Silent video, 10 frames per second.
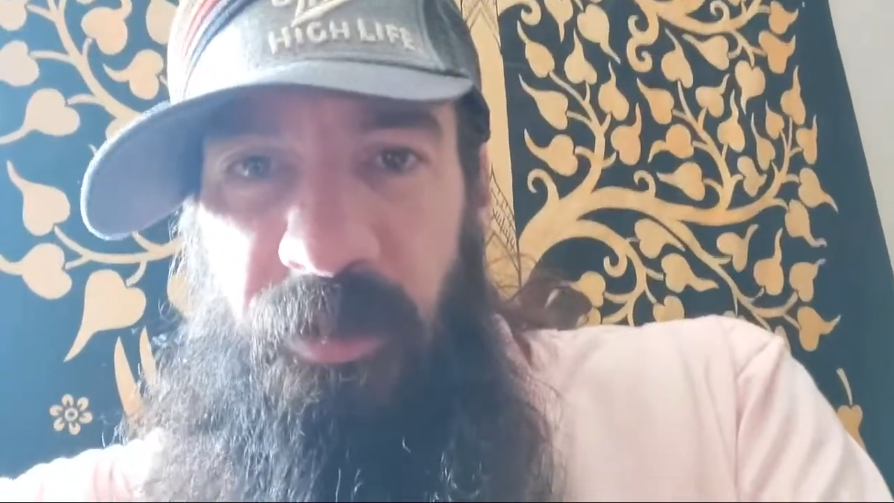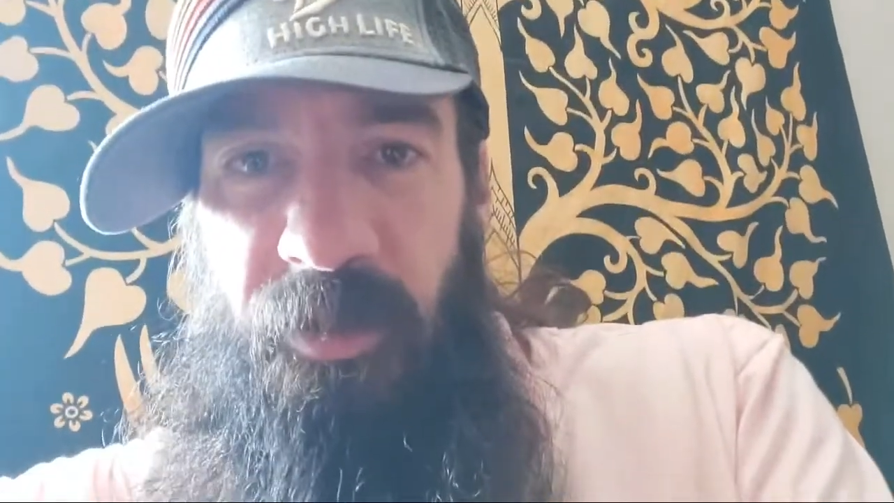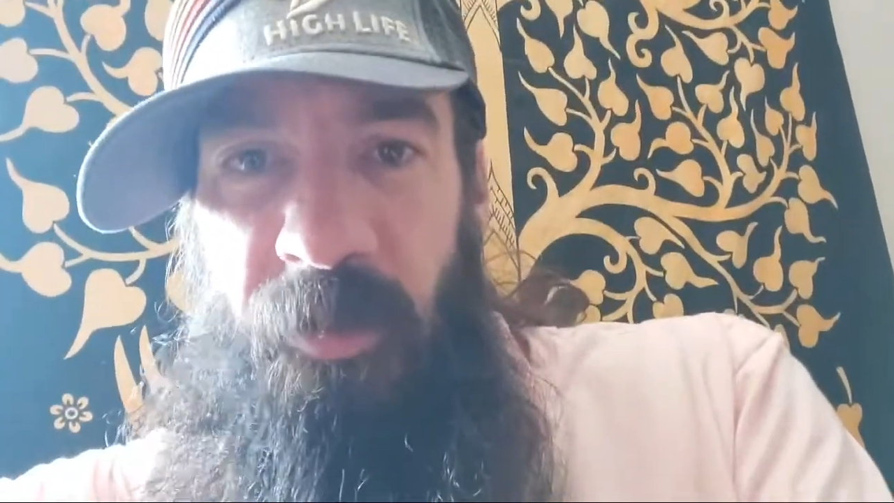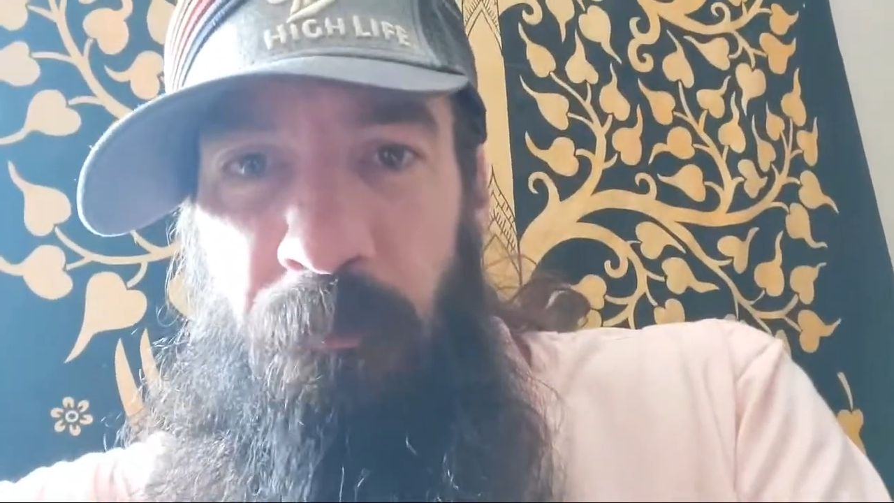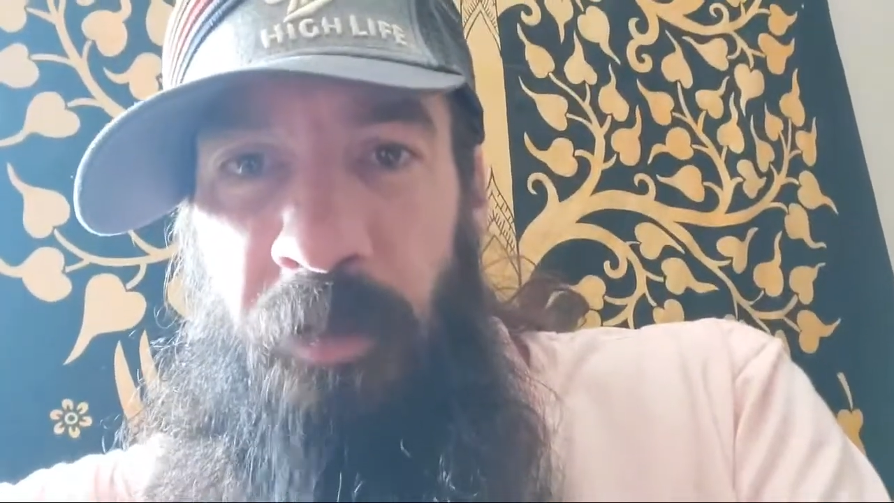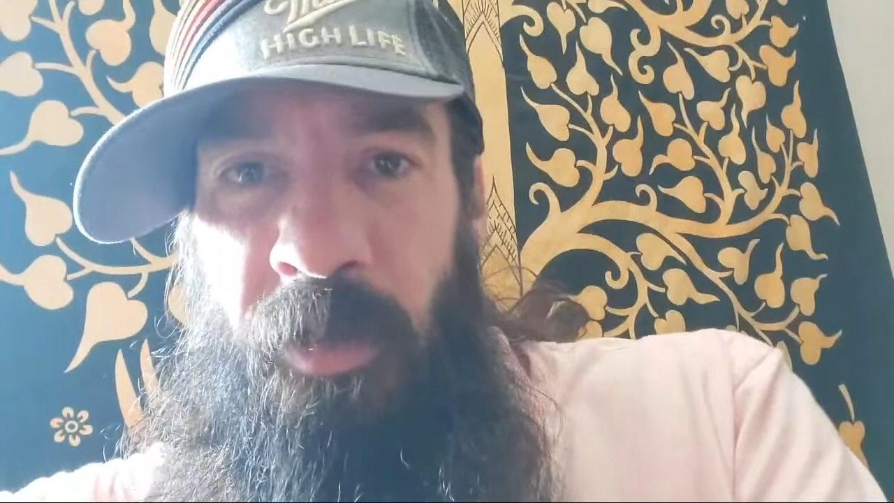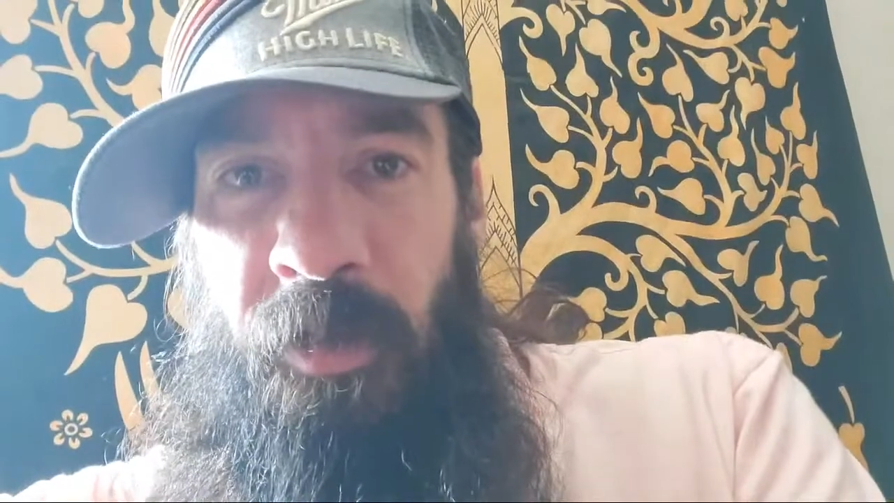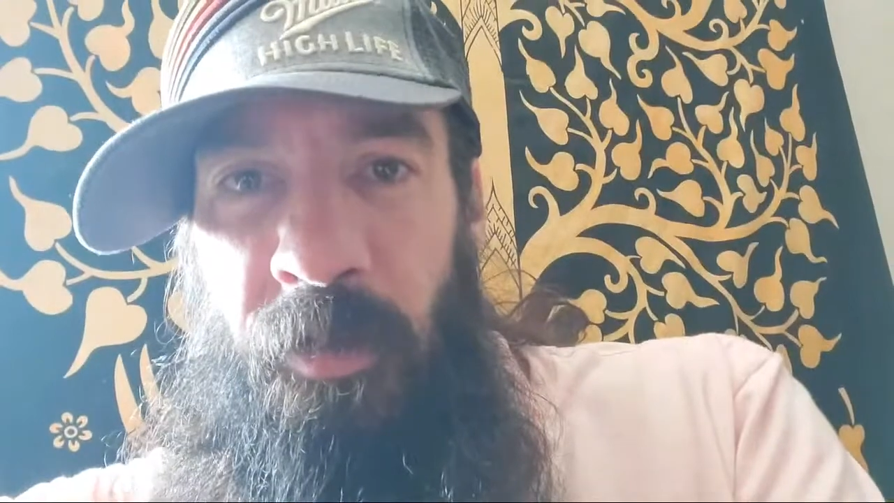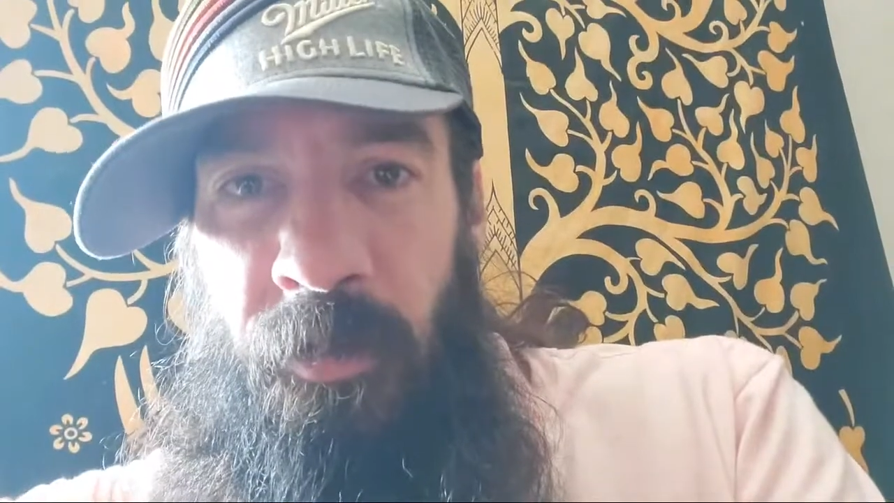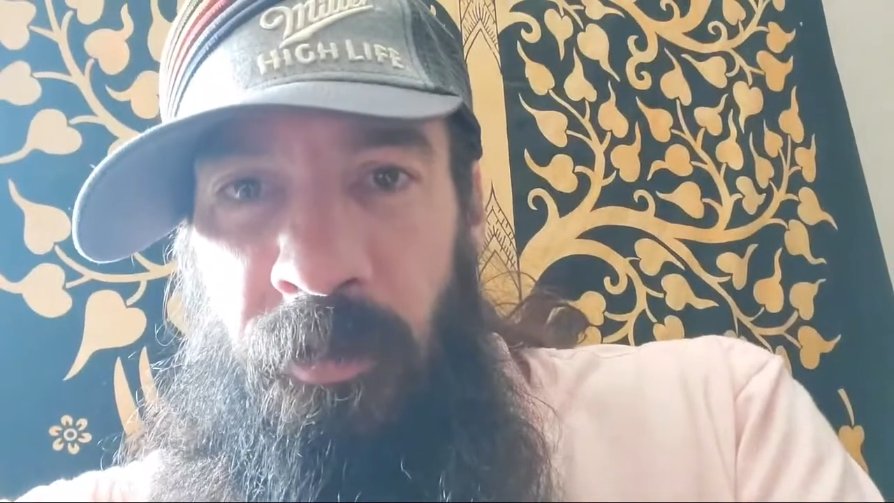
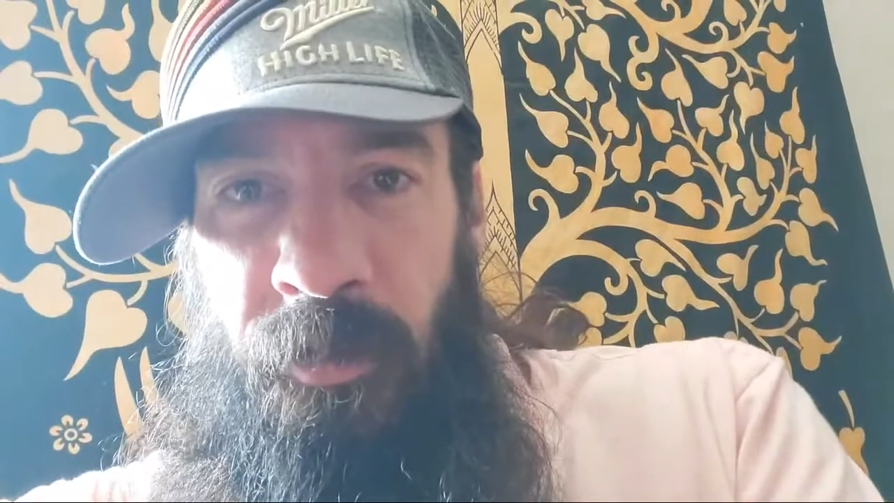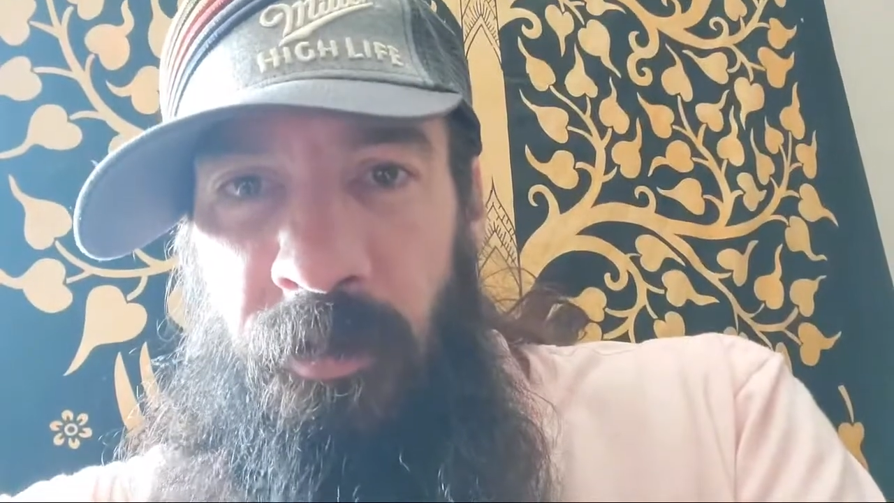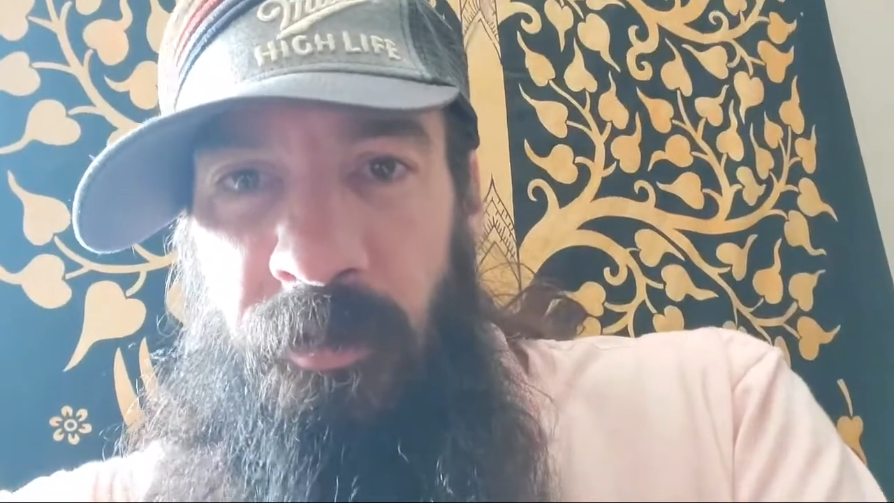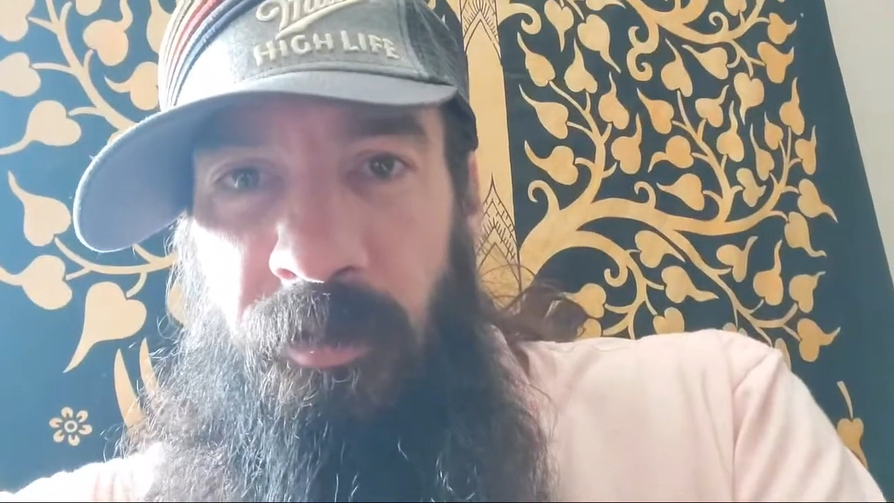Kabar?